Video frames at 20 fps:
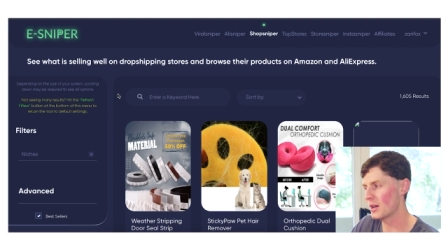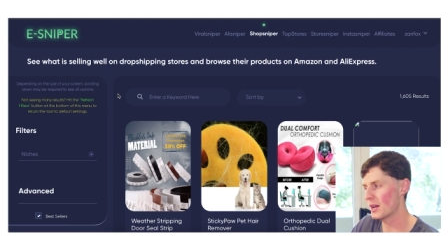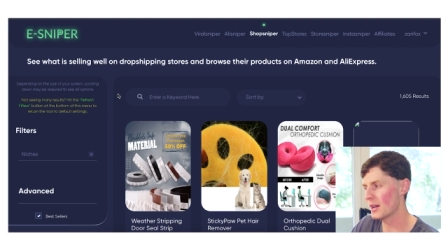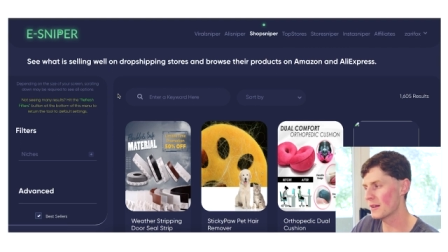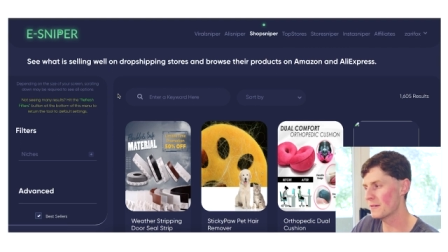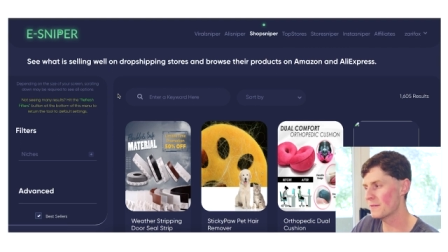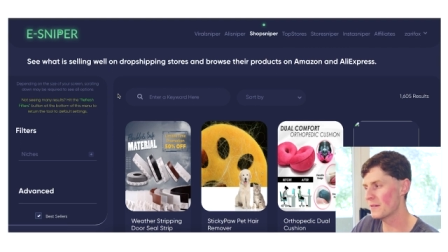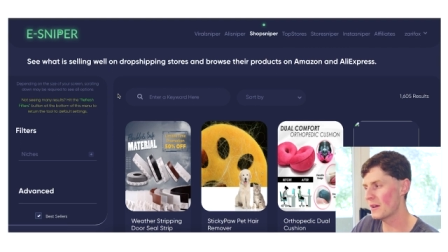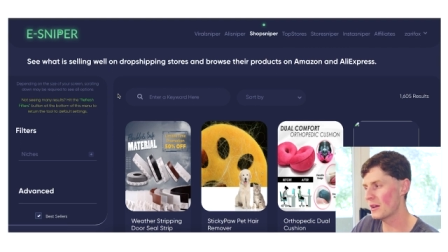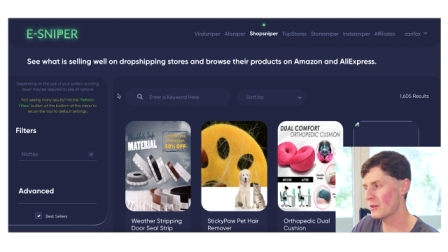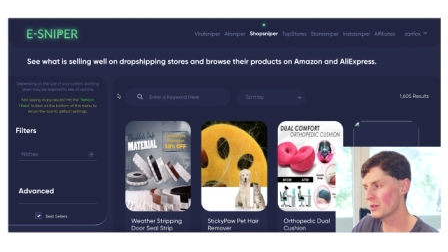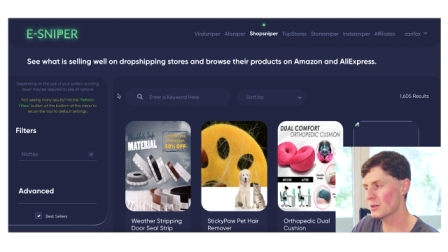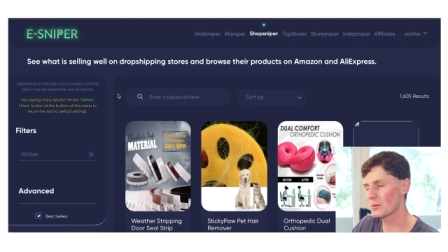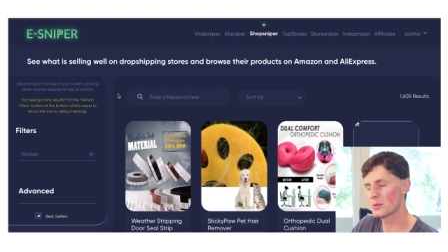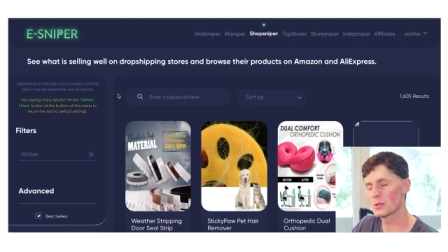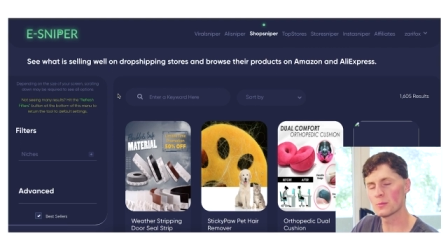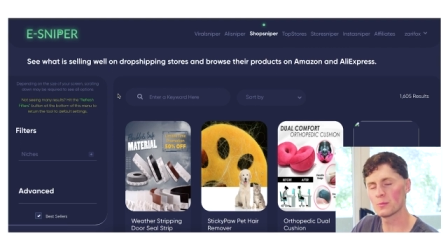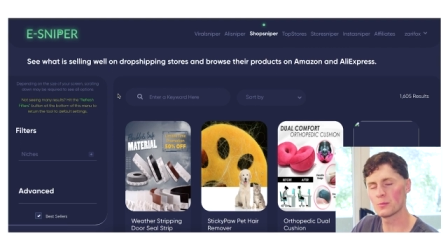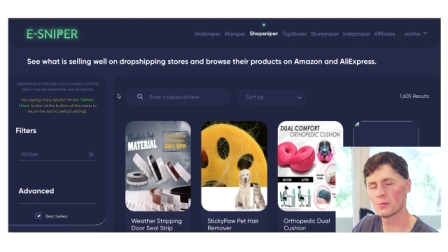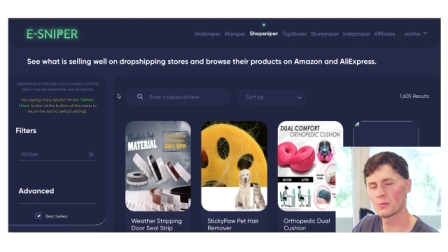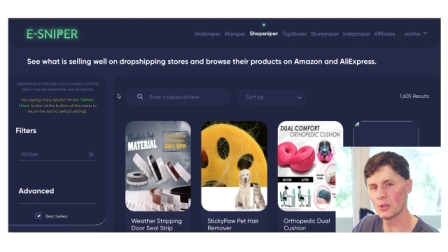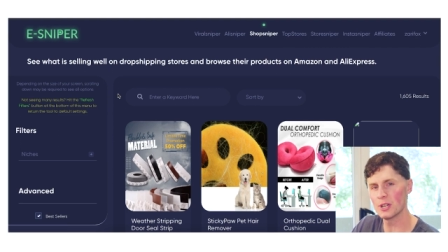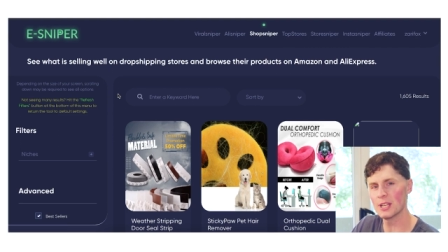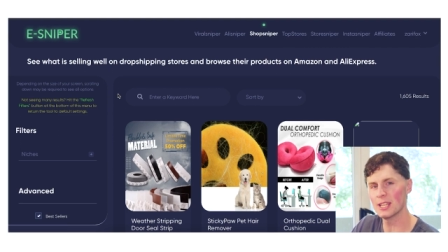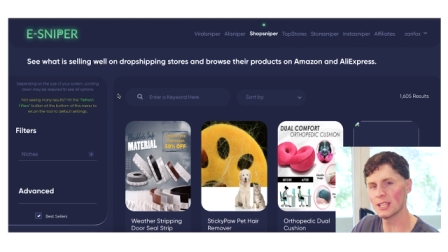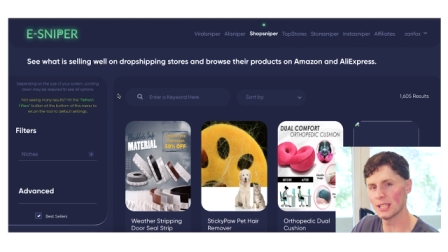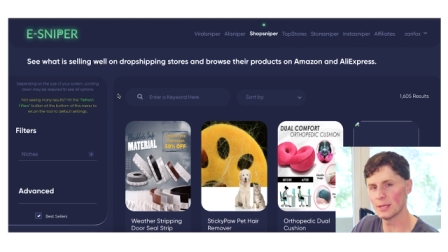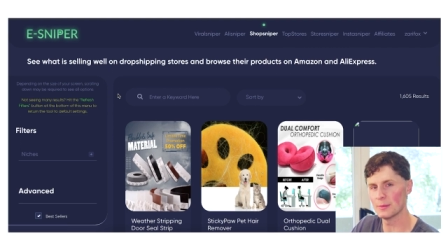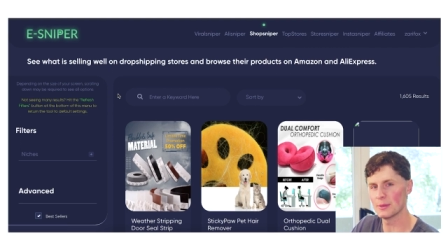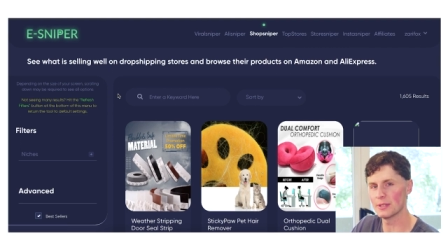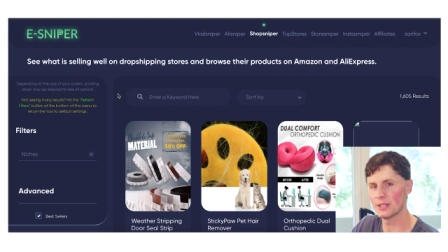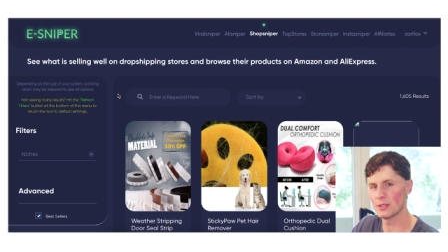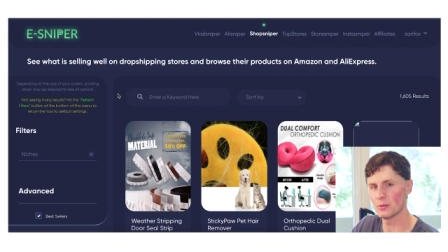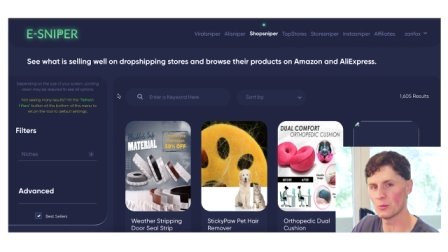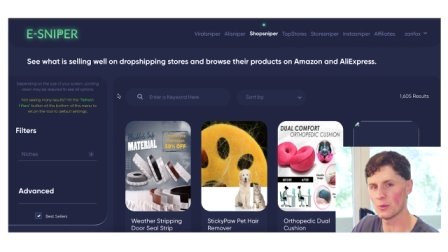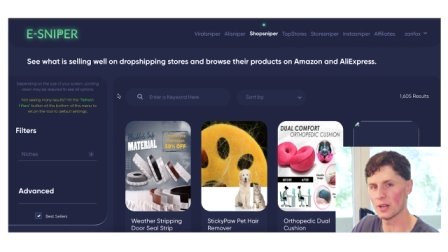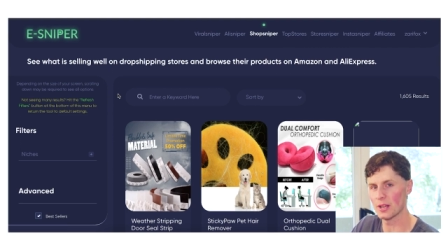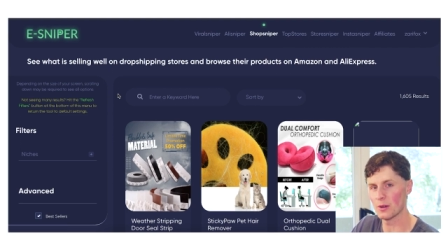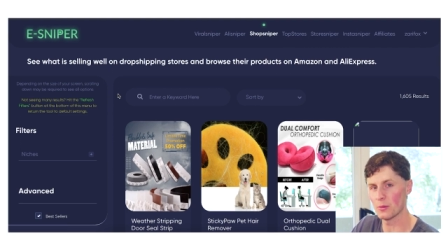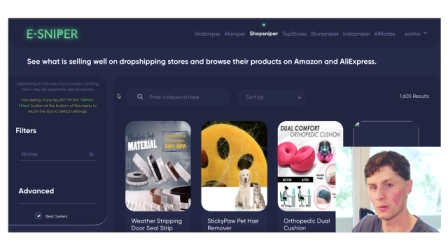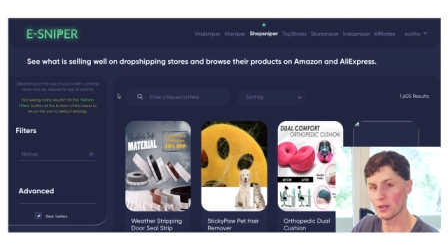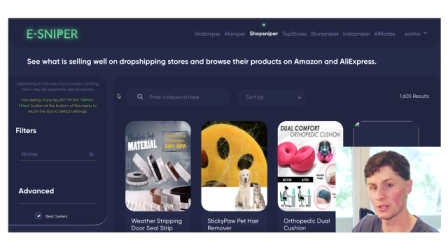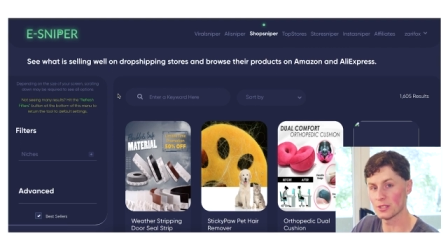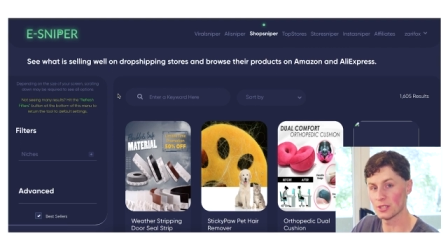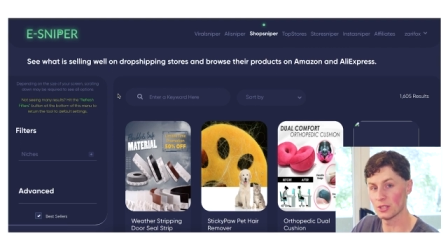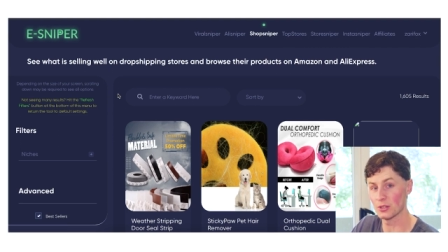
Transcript: but I found it was pretty limited when I wanted